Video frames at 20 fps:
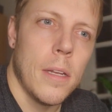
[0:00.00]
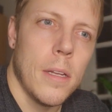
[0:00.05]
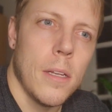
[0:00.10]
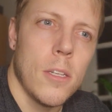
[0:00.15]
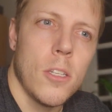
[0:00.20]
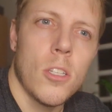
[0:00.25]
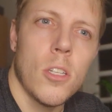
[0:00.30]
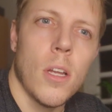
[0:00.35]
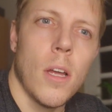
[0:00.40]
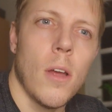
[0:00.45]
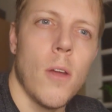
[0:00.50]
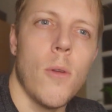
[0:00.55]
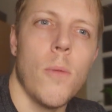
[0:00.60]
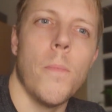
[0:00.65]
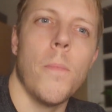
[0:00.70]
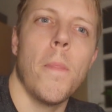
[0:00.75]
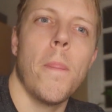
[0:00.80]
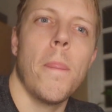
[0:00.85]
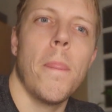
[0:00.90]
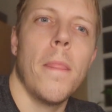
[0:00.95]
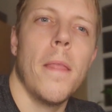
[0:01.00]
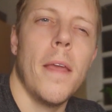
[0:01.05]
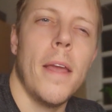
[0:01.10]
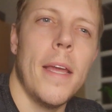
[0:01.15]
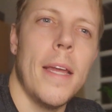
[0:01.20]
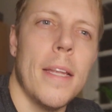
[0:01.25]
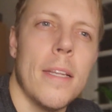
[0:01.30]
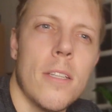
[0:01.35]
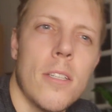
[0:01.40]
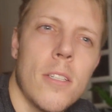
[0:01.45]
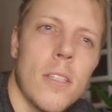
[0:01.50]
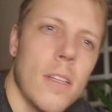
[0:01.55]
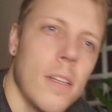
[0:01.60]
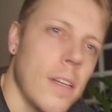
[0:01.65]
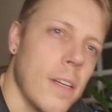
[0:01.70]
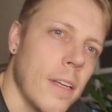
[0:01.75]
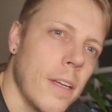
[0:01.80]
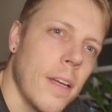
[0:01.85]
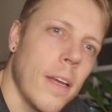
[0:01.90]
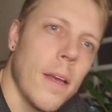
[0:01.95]
So it's
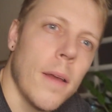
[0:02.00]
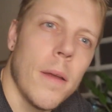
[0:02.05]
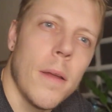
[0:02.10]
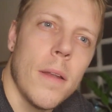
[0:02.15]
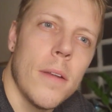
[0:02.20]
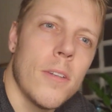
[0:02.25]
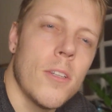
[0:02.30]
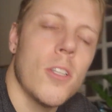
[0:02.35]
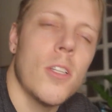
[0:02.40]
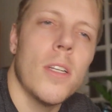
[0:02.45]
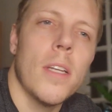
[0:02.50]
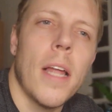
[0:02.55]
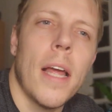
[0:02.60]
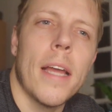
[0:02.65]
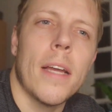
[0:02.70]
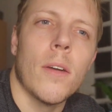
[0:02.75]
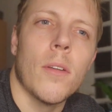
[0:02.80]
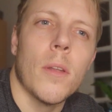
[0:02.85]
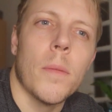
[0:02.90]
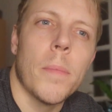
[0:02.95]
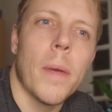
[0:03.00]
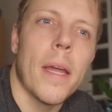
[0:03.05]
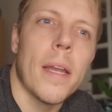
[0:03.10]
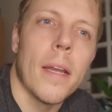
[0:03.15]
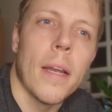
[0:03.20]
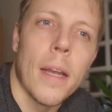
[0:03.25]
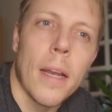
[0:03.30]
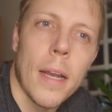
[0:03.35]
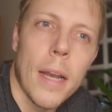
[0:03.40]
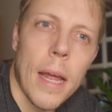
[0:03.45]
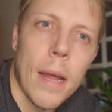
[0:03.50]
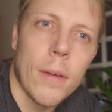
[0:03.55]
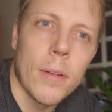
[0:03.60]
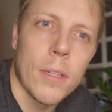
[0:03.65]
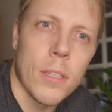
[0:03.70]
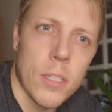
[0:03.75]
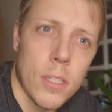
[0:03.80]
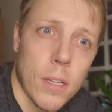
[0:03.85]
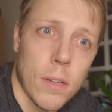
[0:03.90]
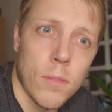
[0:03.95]
just laying on the bed and allowing
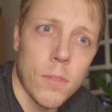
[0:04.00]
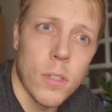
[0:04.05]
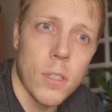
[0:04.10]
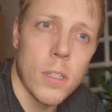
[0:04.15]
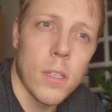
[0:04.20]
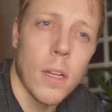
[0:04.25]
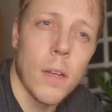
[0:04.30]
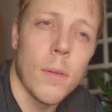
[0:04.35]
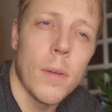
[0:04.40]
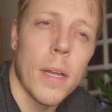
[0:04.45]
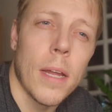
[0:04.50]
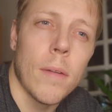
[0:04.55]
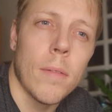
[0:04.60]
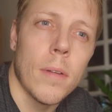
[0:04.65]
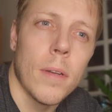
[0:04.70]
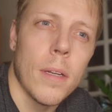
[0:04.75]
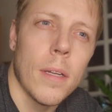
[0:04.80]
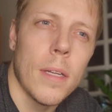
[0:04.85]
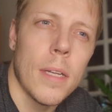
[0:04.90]
yourself to slow down,